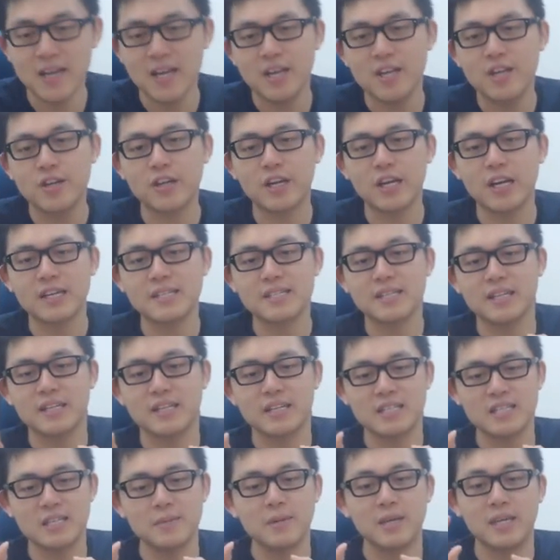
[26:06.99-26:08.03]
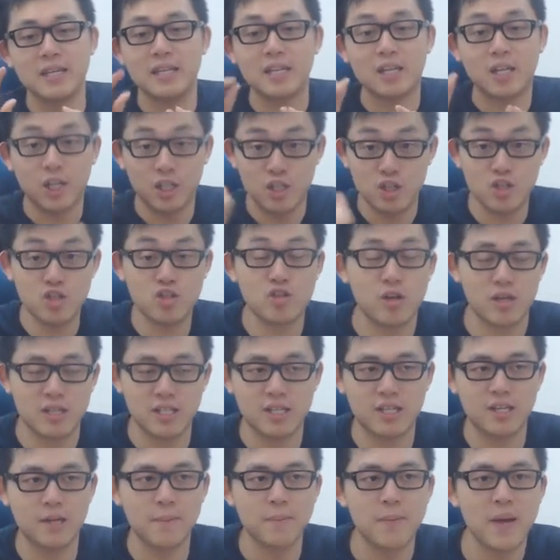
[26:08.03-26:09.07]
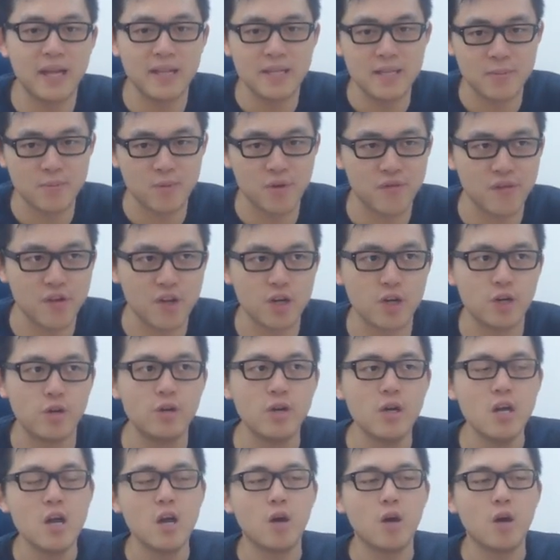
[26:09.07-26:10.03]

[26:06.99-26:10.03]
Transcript: You guys are gonna see me in the Constructor Compendium review,